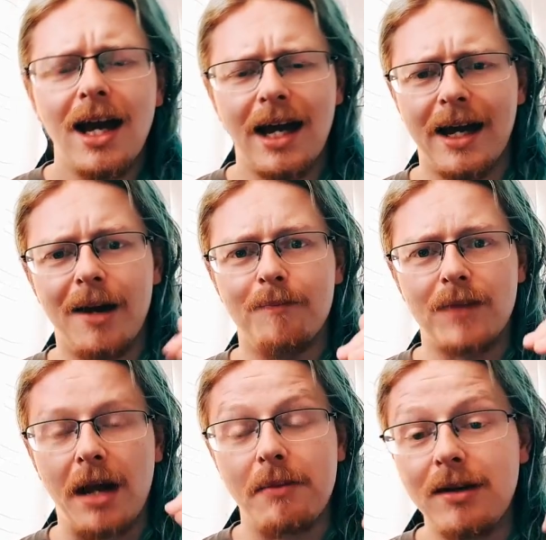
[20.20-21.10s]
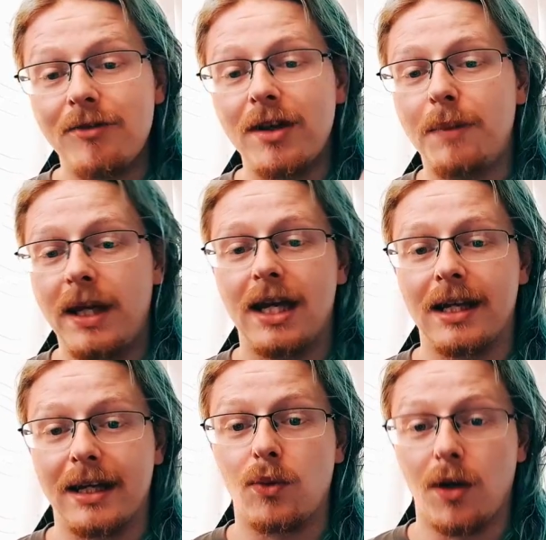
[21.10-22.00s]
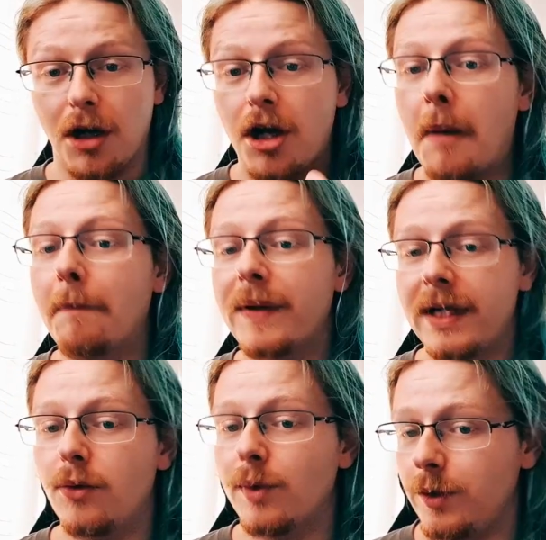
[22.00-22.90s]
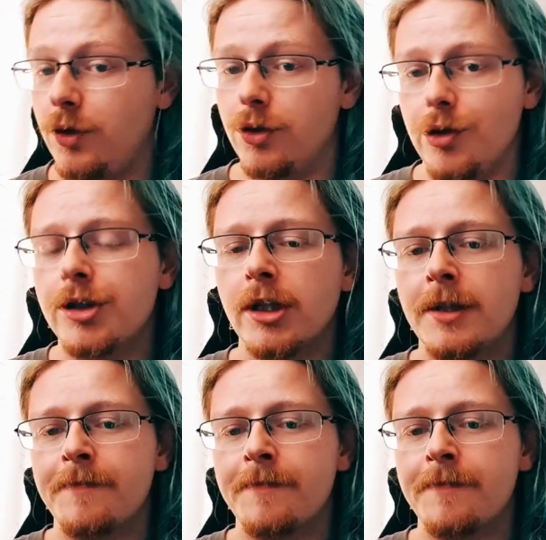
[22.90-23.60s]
I mean a VPN like what a company will use.